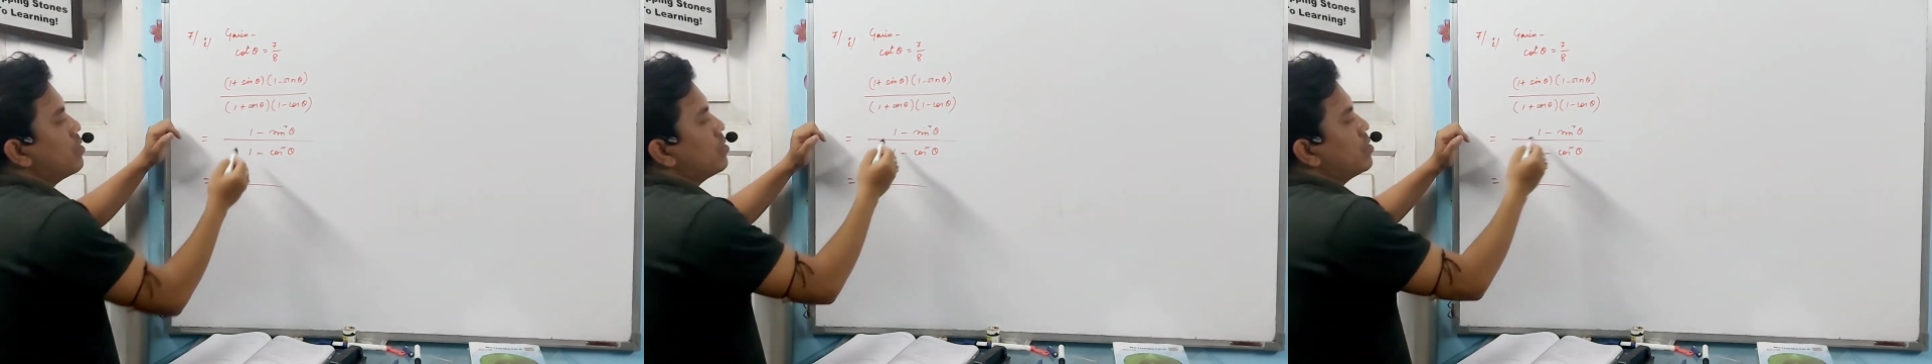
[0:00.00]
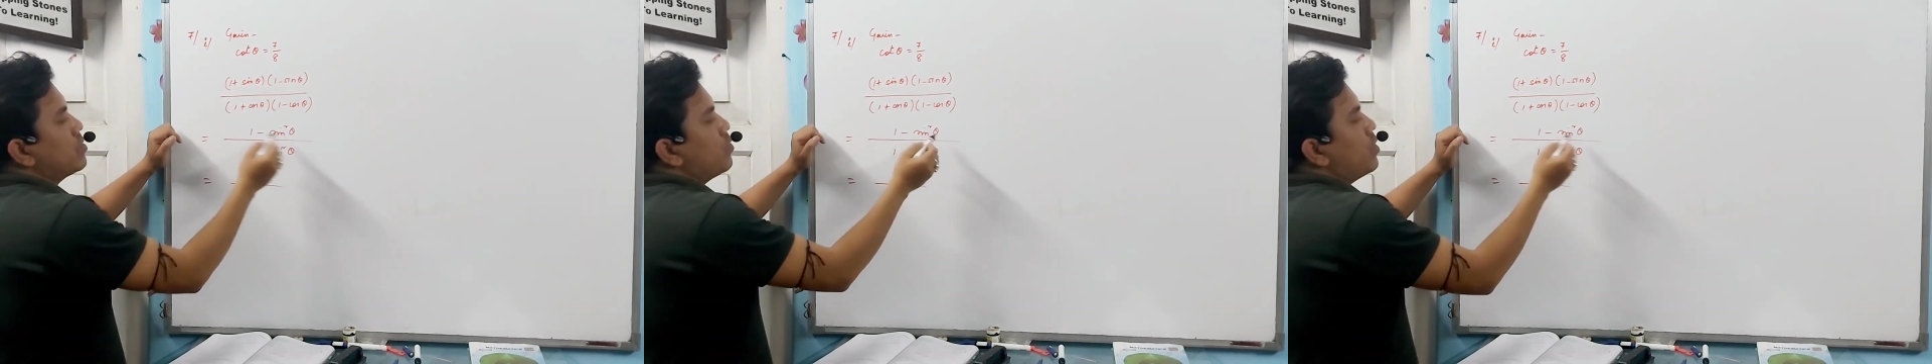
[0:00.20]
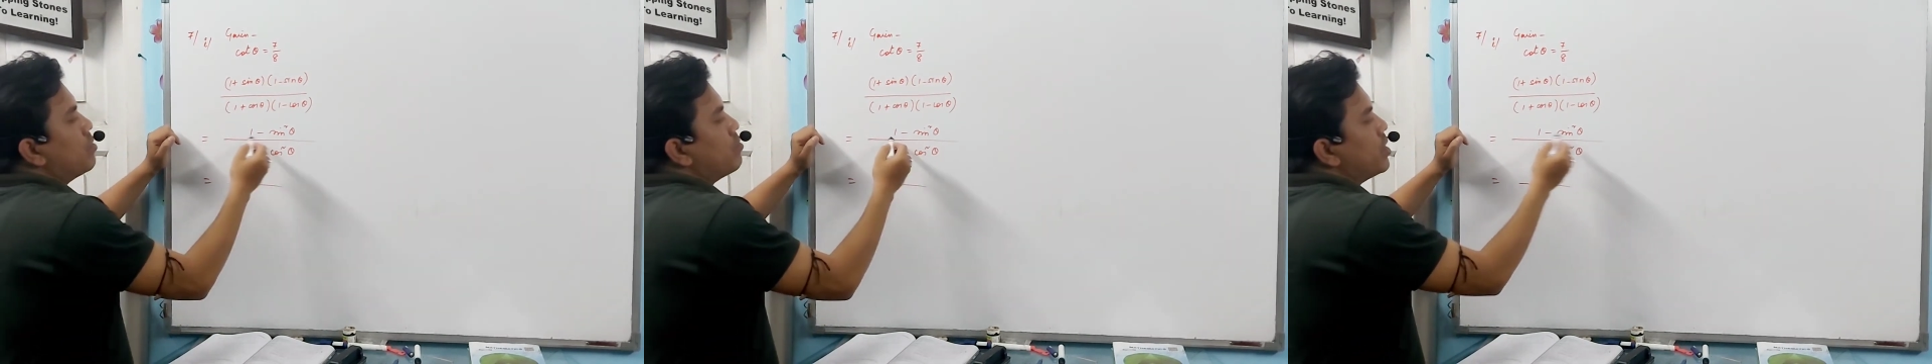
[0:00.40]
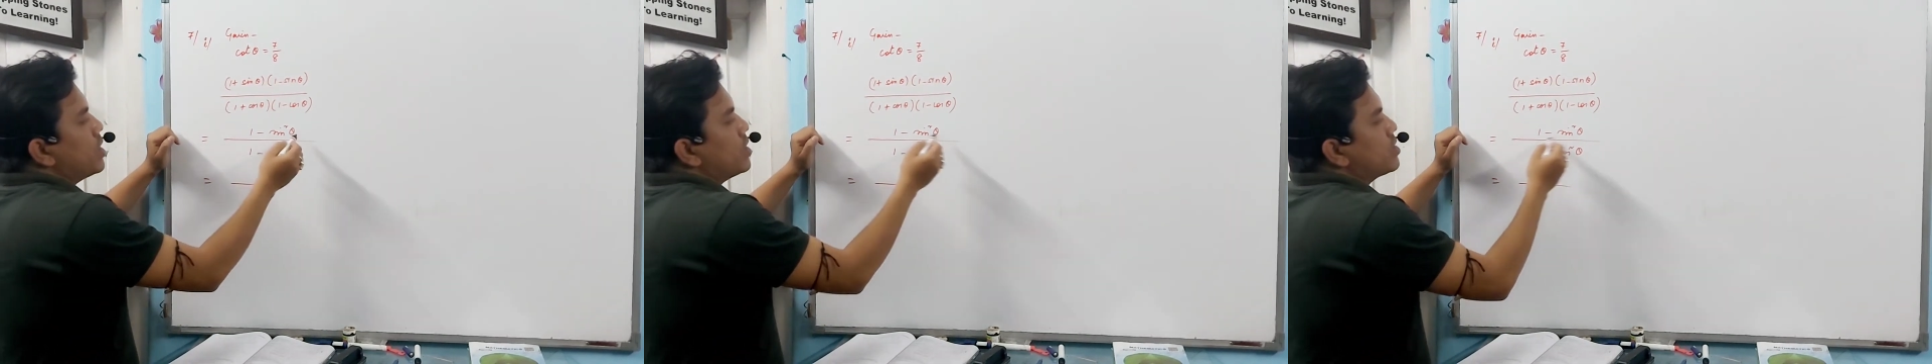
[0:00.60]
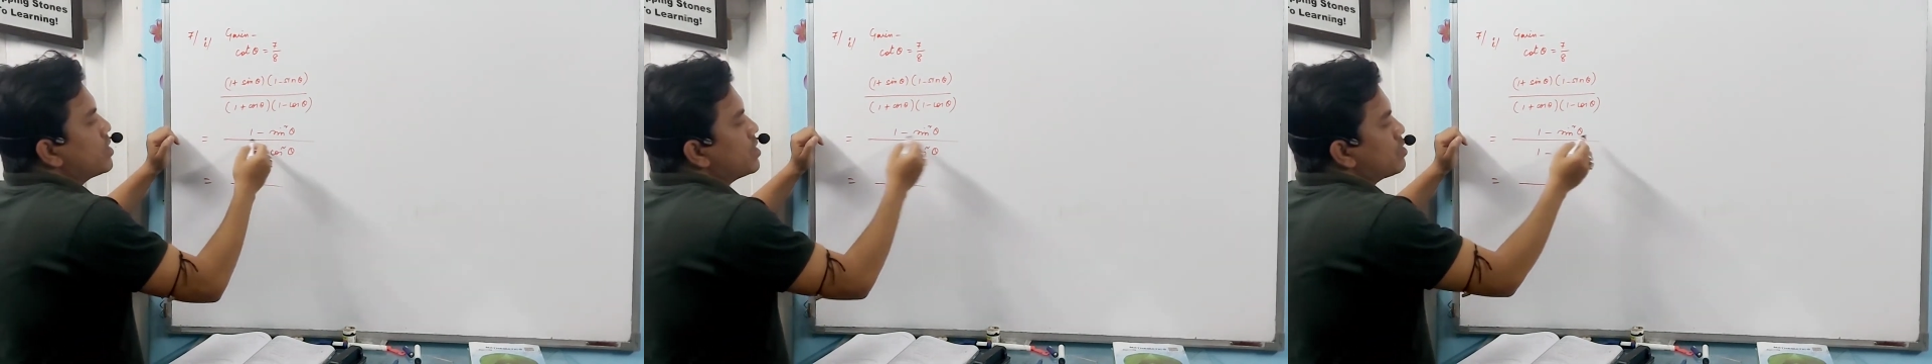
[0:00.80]
1
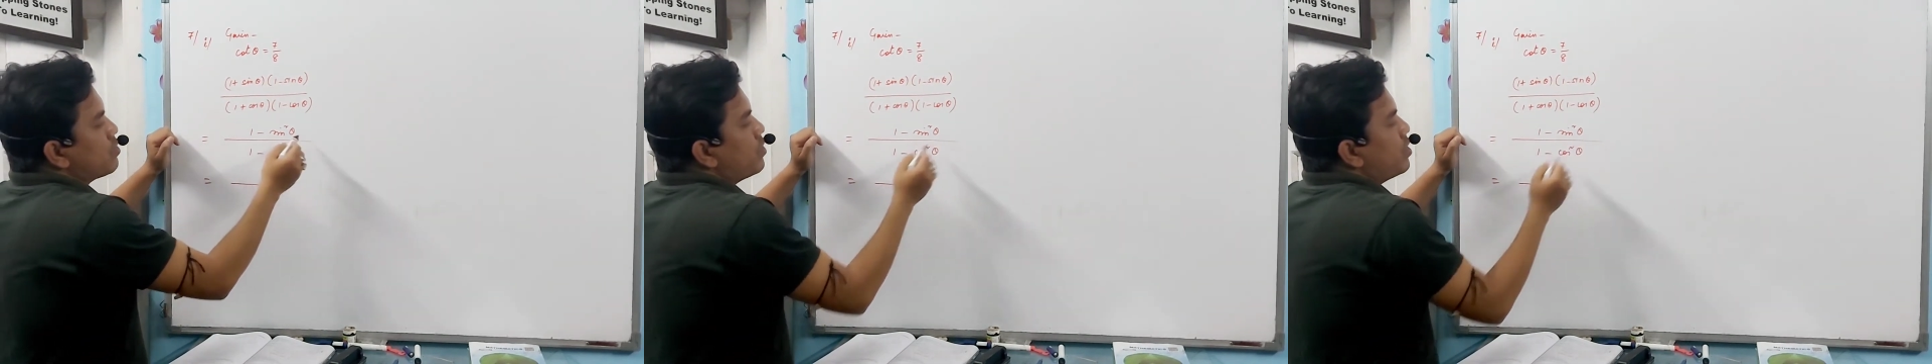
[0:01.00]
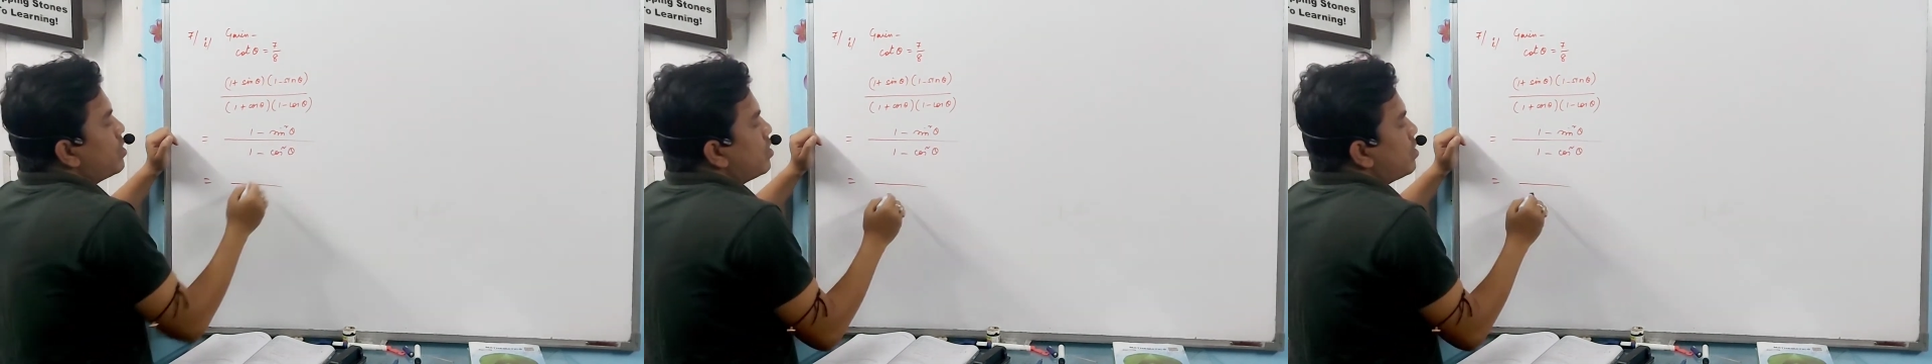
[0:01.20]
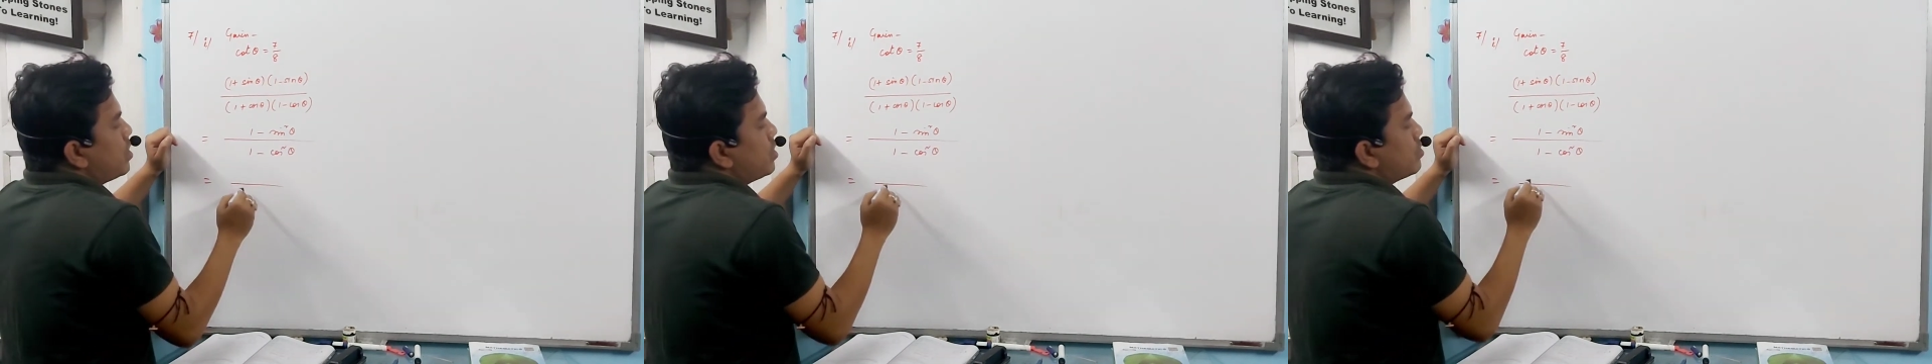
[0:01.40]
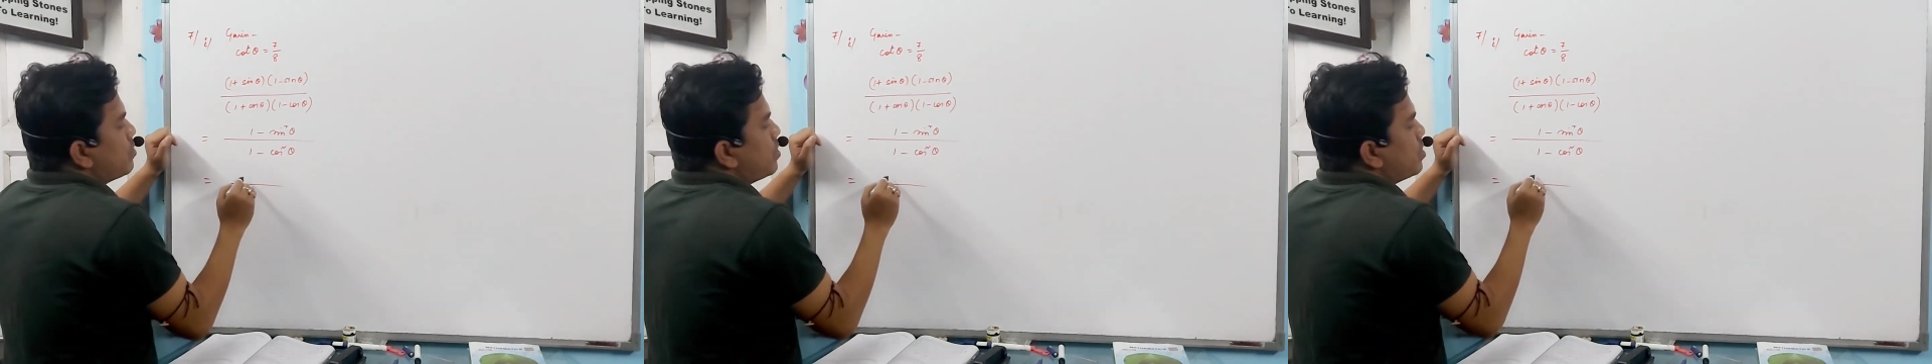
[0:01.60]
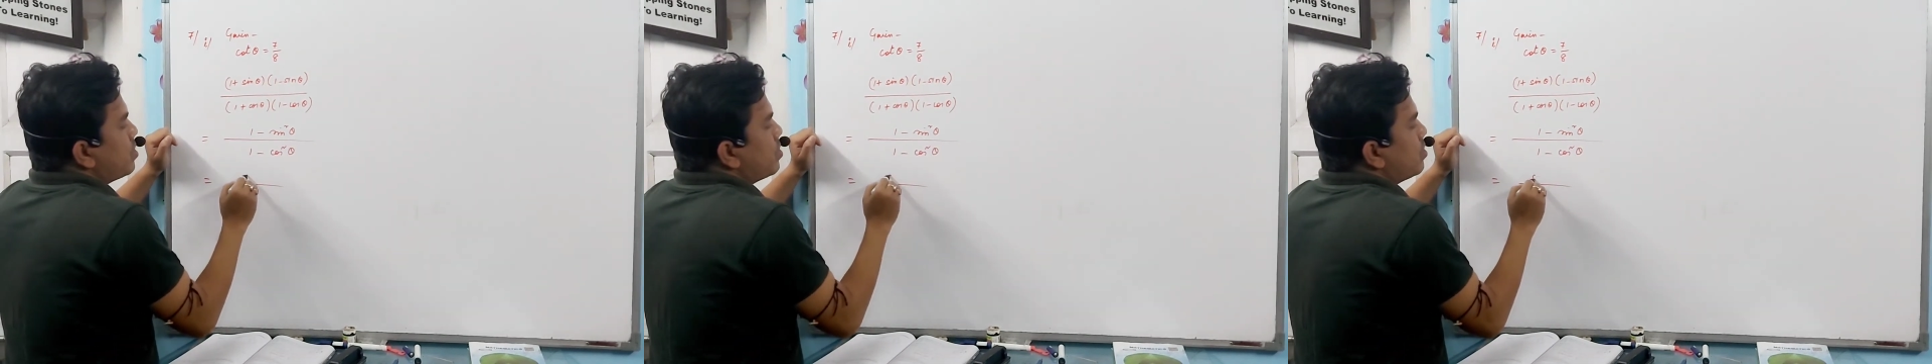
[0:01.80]
minus sine square theta is
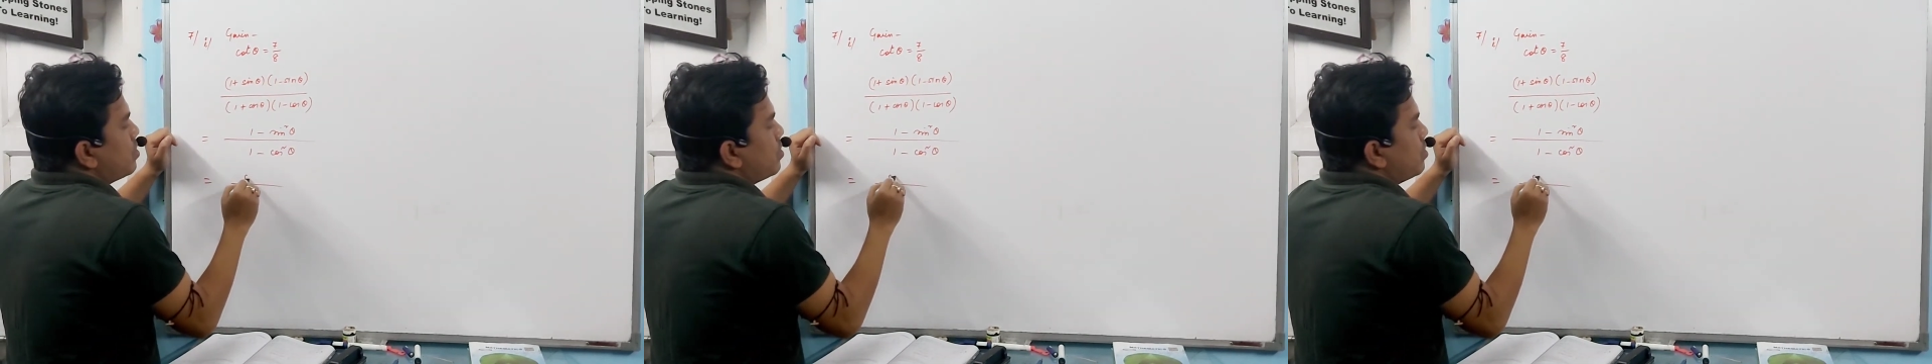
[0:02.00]
what?